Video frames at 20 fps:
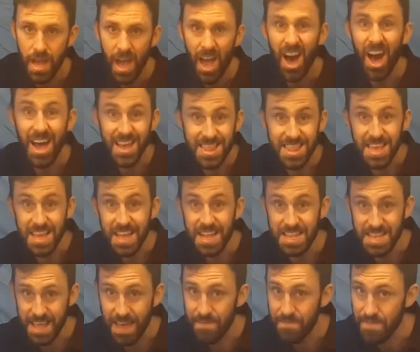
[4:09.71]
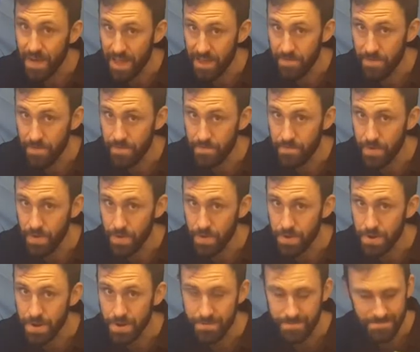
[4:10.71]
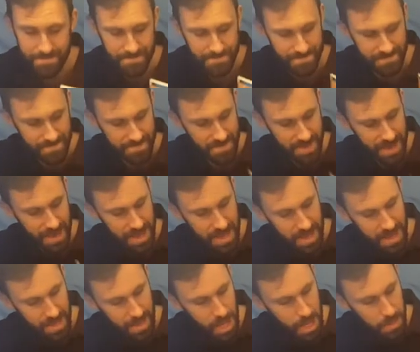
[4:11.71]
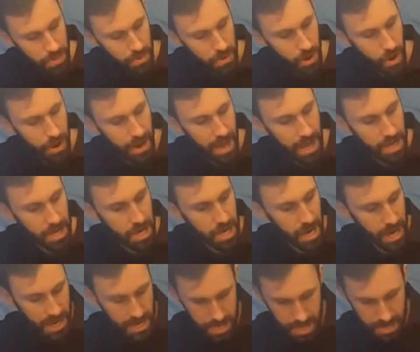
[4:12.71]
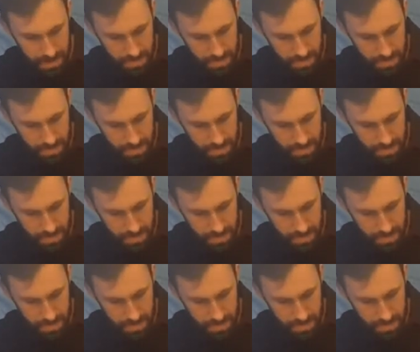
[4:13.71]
I think it's their favourite food. Let's put it on our chart.